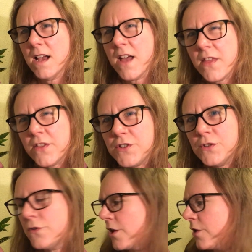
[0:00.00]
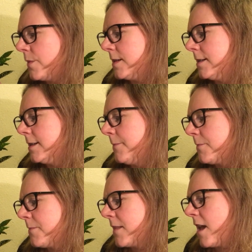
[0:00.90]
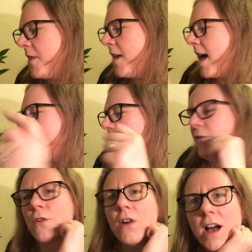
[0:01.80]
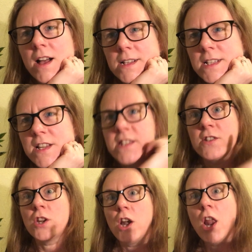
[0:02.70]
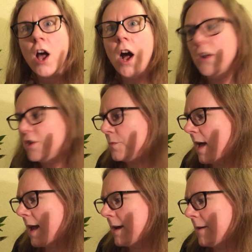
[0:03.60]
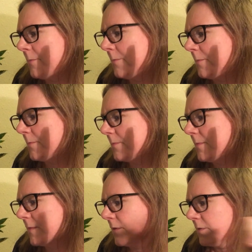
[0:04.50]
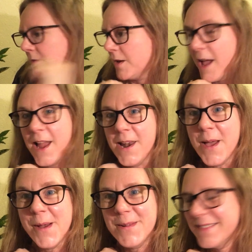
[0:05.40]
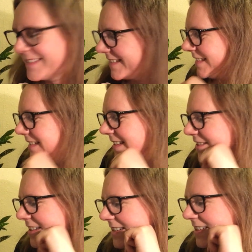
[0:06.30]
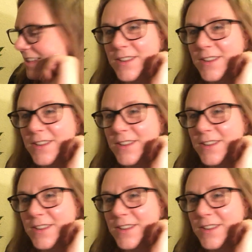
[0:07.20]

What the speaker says: And then the door opened. And there before her stood a large man. "Hello," he grinned.